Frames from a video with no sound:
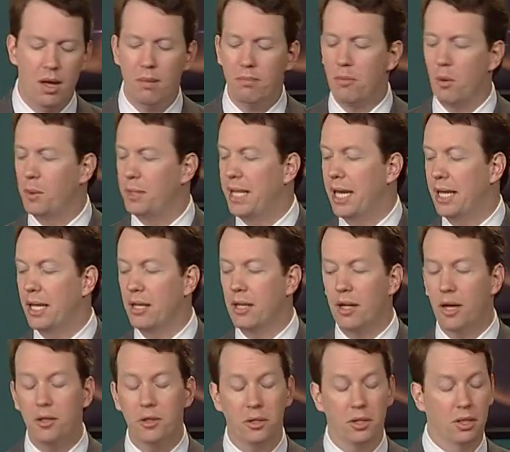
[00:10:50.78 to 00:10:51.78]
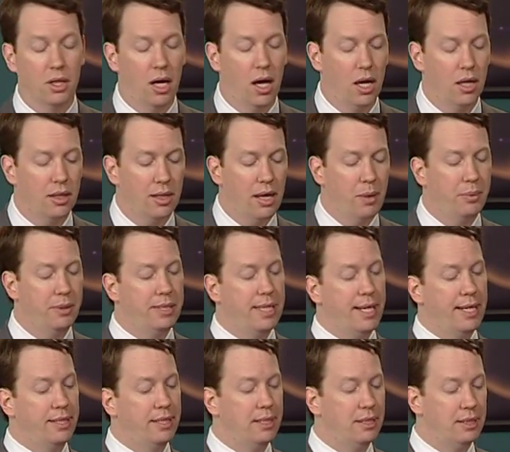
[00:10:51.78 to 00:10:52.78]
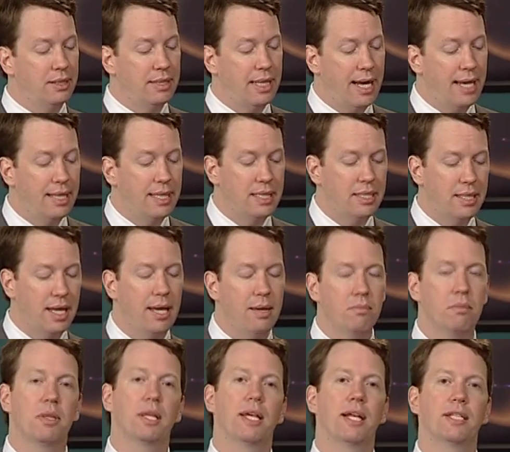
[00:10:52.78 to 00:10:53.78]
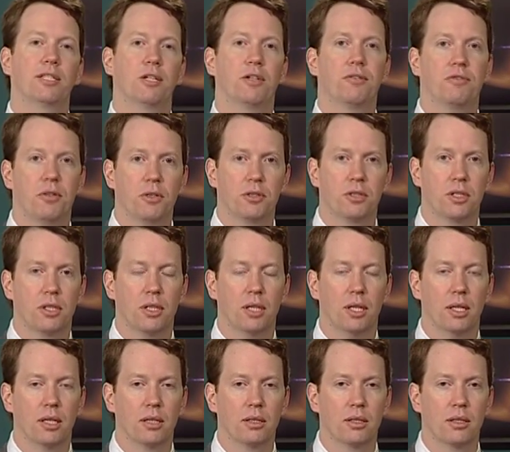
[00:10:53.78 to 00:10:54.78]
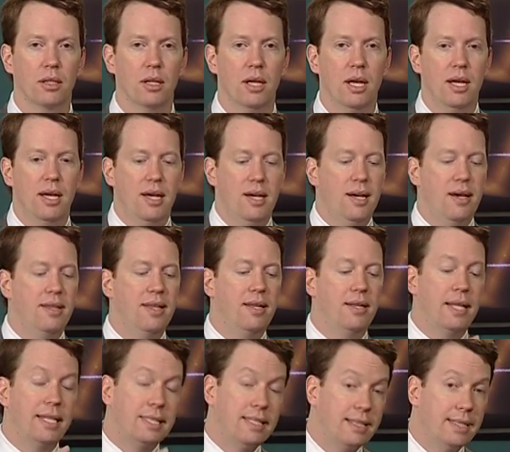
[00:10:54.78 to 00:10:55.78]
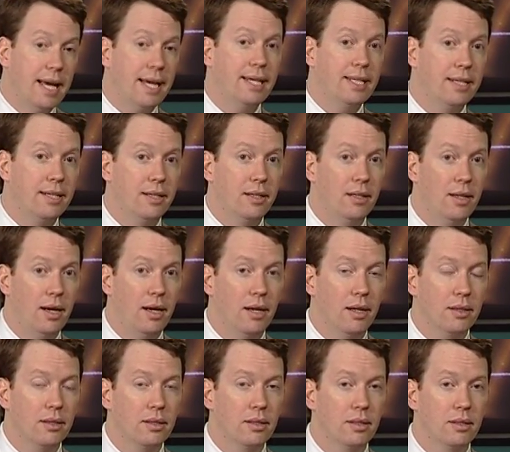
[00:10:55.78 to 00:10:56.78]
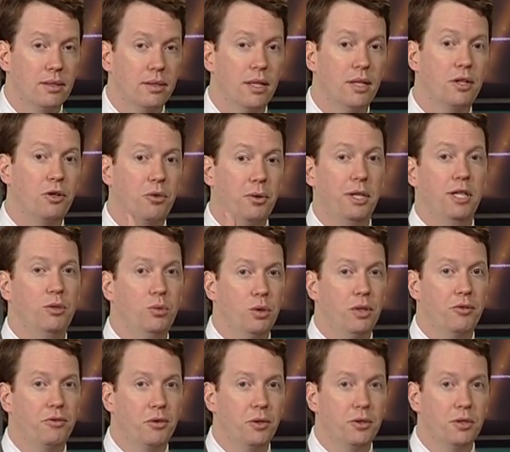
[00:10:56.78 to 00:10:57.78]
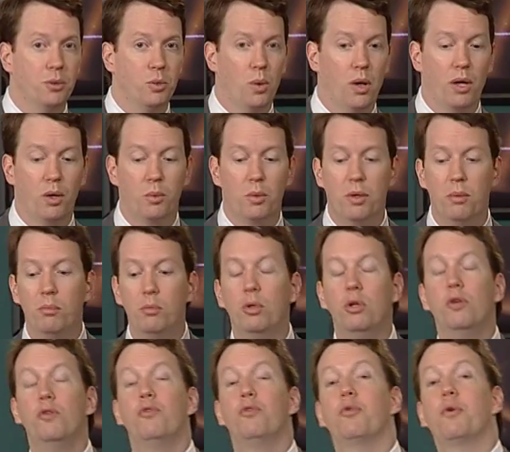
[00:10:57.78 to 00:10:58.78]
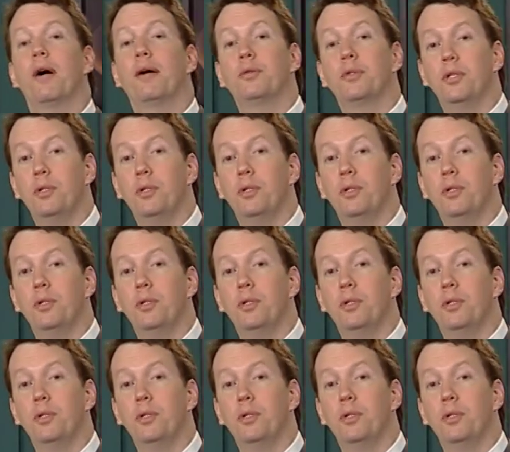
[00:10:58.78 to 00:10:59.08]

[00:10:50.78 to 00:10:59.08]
But we take another clock and we set it to say the same thing as our first clock. And then that second clock that agrees with the first one, we move throughout the